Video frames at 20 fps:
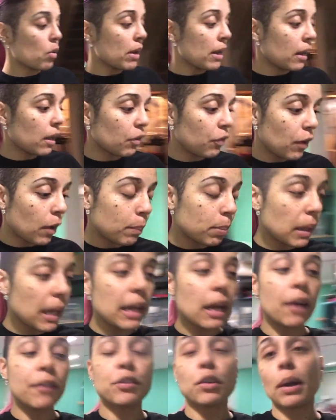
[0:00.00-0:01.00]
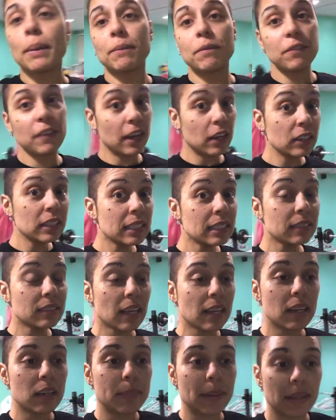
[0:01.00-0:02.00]
NFL playoffs. So I'm very
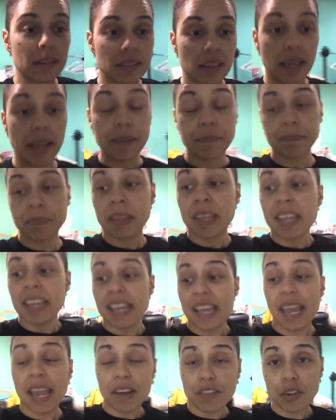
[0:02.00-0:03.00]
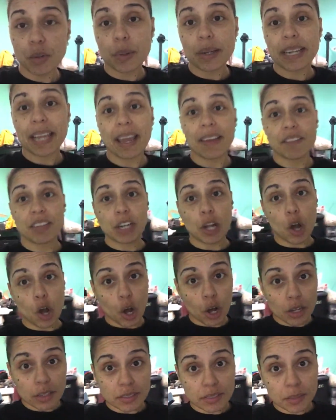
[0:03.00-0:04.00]
excited about that. Everyone have an
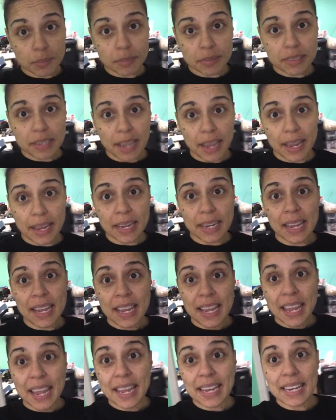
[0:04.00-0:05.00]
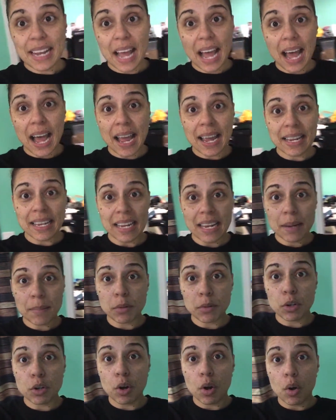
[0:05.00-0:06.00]
awesome day, and I
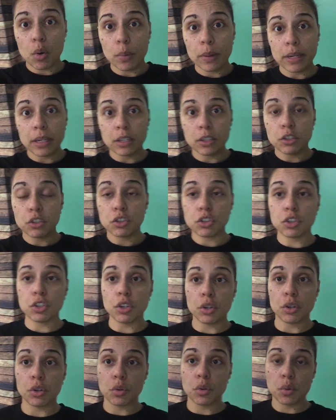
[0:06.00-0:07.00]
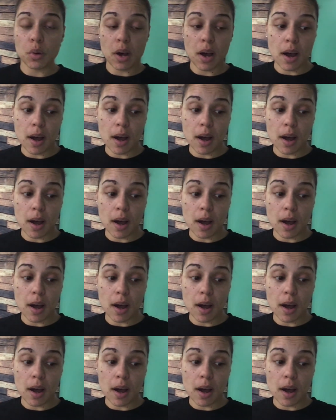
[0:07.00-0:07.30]
am going to